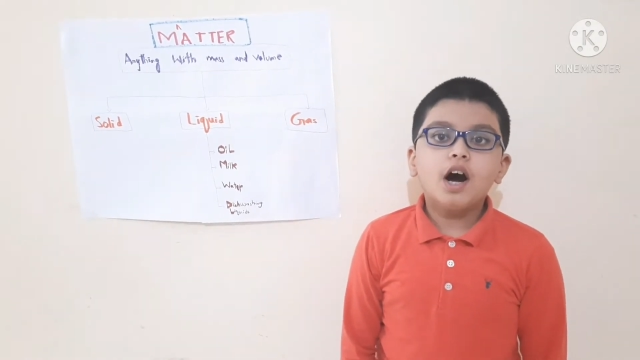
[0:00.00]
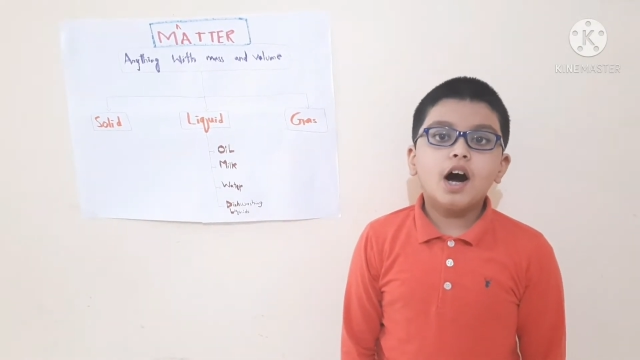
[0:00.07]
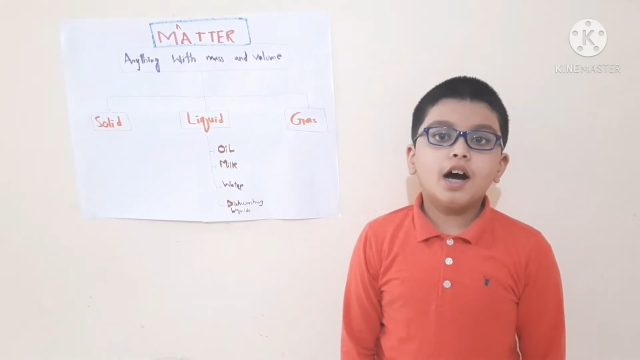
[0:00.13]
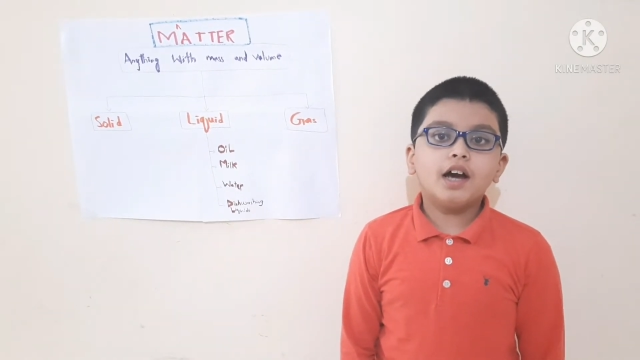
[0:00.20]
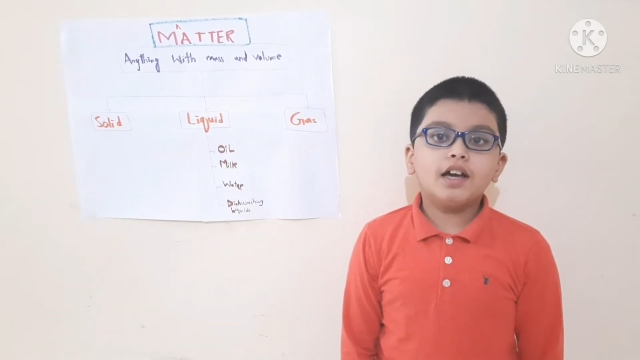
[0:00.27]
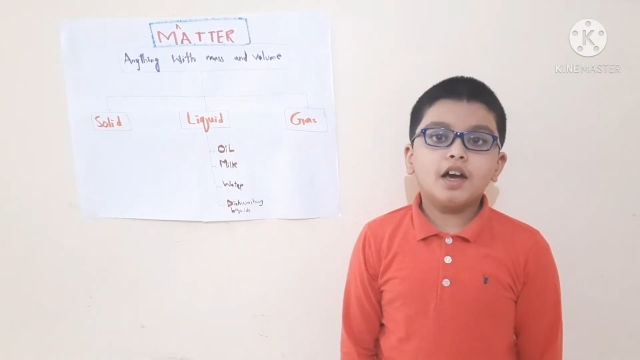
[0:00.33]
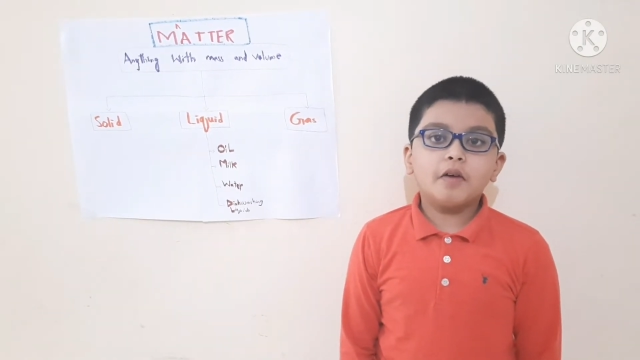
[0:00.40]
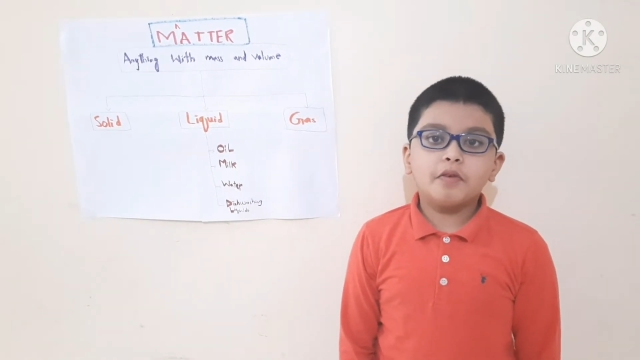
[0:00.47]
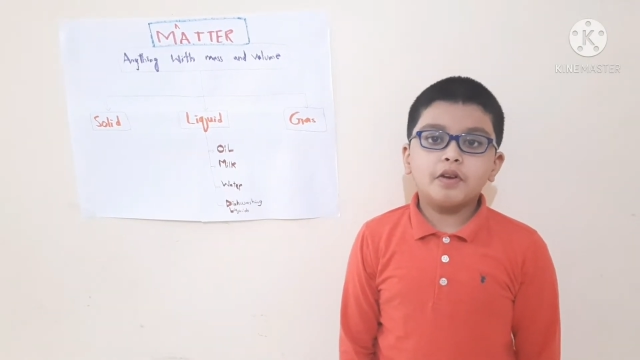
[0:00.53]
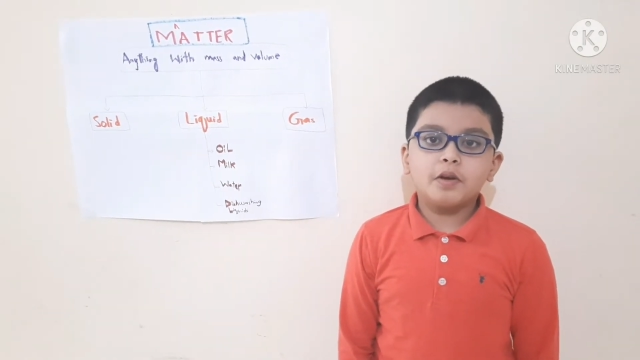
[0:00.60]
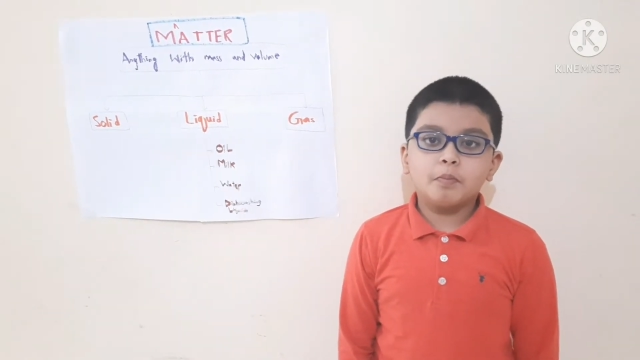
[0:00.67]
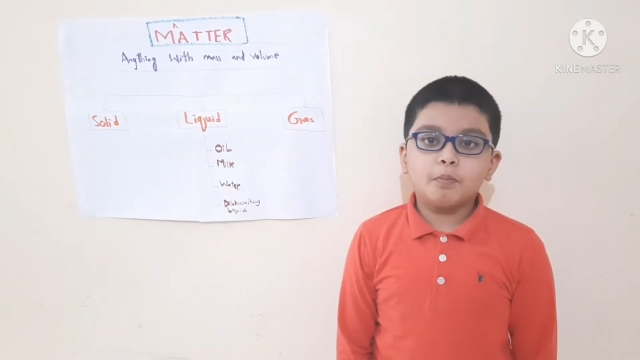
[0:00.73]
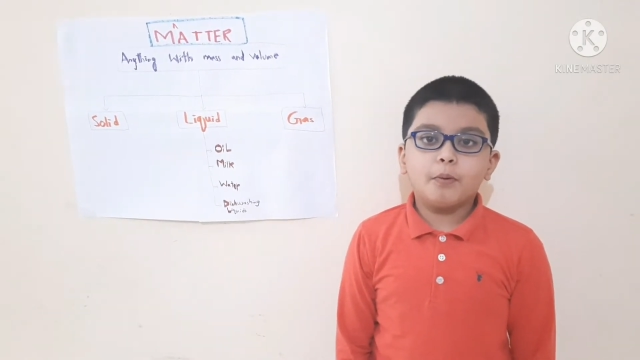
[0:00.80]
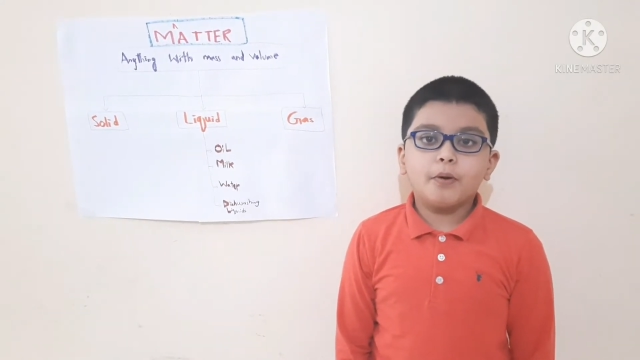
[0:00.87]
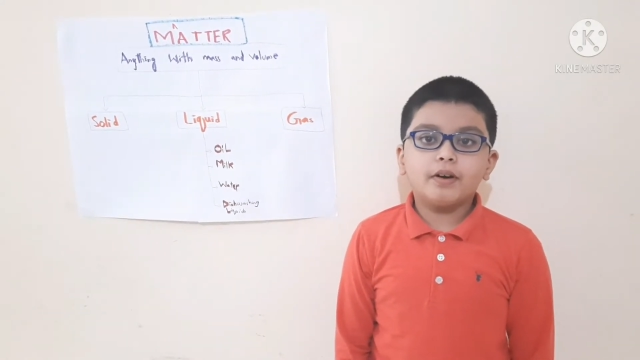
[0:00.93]
I have an
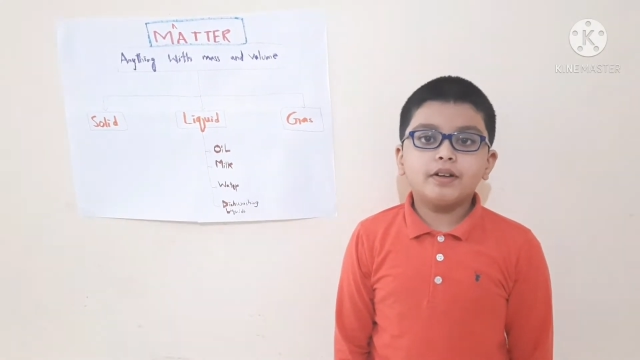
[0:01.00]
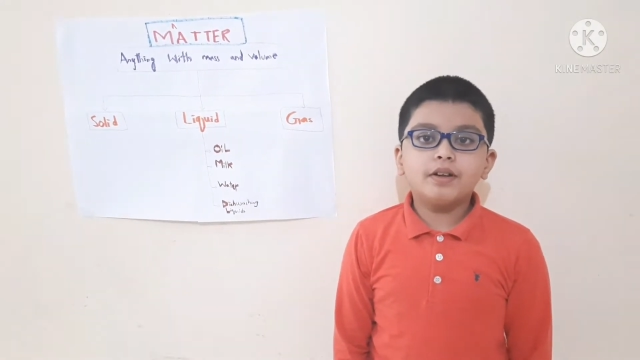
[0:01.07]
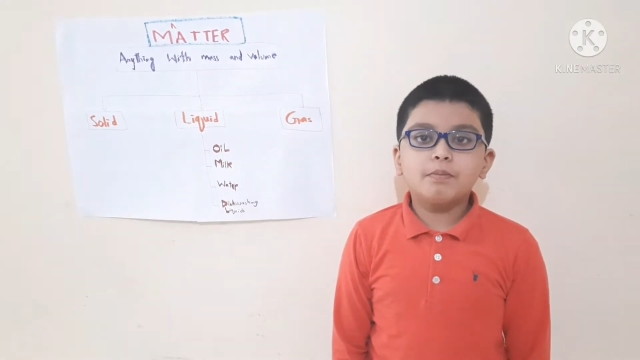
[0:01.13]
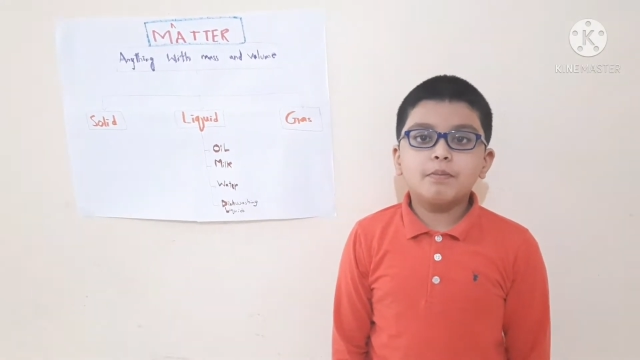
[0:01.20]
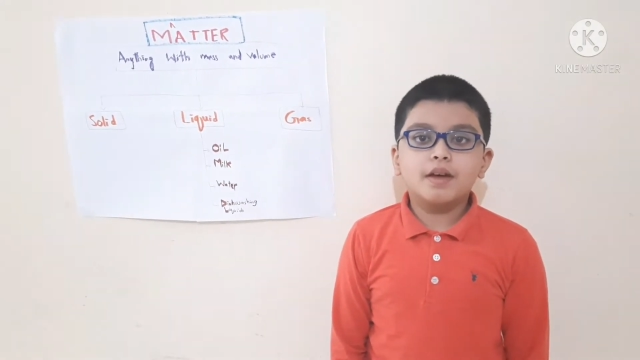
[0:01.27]
important